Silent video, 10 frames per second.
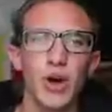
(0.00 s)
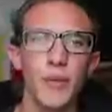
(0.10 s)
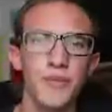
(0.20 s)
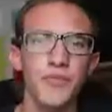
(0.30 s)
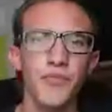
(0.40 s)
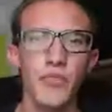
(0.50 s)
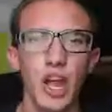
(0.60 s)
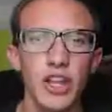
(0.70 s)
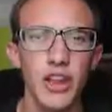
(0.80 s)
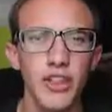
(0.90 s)
But
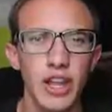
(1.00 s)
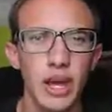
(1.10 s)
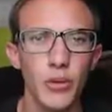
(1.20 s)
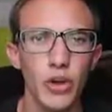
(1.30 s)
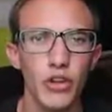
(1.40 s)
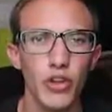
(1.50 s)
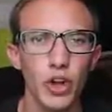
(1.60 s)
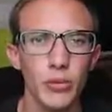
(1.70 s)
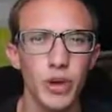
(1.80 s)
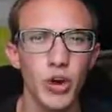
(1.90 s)
another thing I wanted to
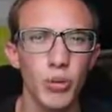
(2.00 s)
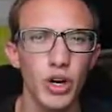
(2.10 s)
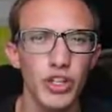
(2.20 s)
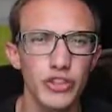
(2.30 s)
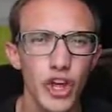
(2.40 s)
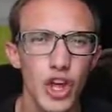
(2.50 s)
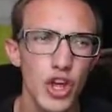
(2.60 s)
talk about was